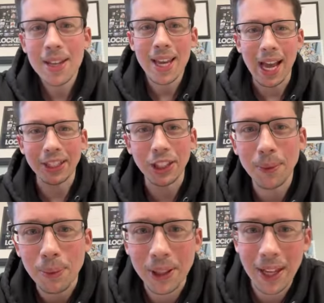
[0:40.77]
Catch
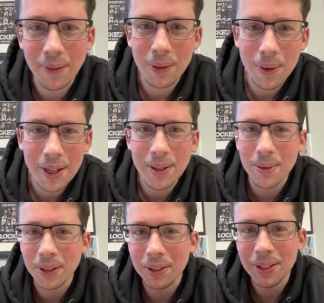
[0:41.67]
up with everyone, do
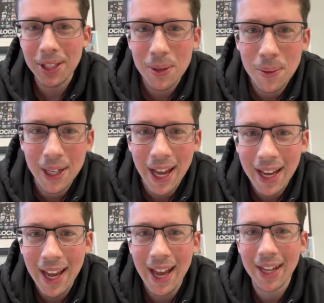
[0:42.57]
a little
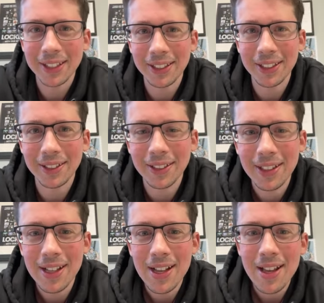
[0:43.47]
Q&A action.
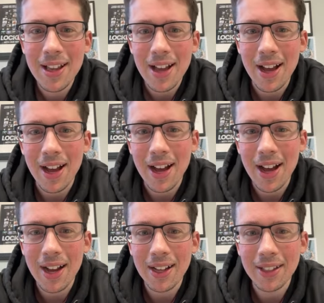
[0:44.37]

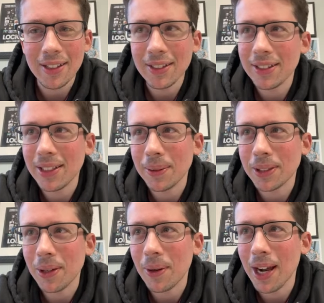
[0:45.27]
Uh, see
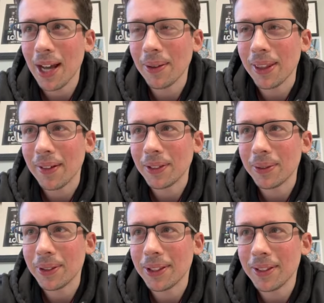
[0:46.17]
what's going on with
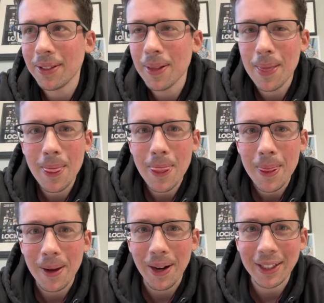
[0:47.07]
everyone.
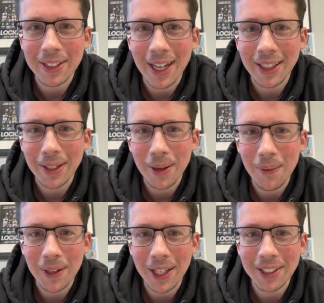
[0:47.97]
Oh, I just got the
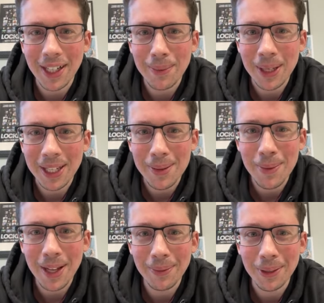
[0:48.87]
notification on my
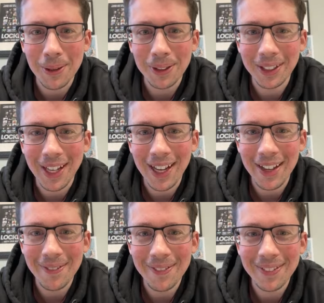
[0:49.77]
email. I'm going
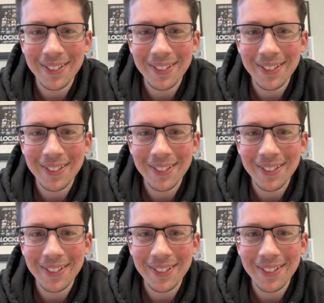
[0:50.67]
live.